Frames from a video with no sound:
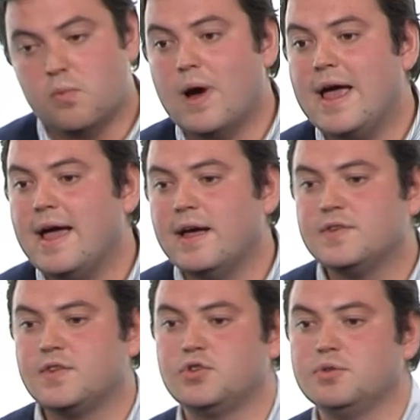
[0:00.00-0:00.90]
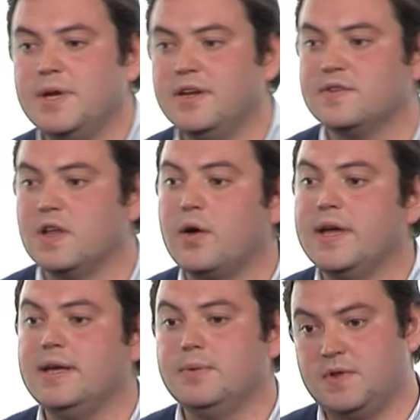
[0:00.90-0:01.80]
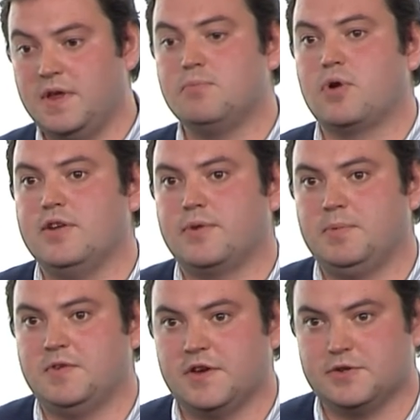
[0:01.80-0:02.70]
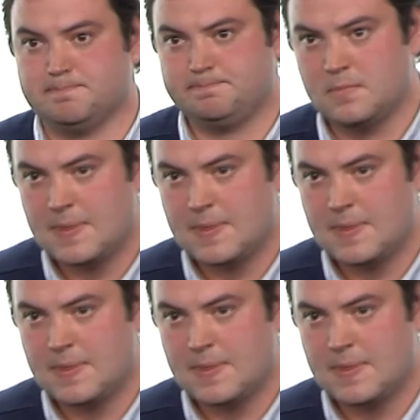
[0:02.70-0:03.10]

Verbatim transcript: where social media is lying within brand reputation.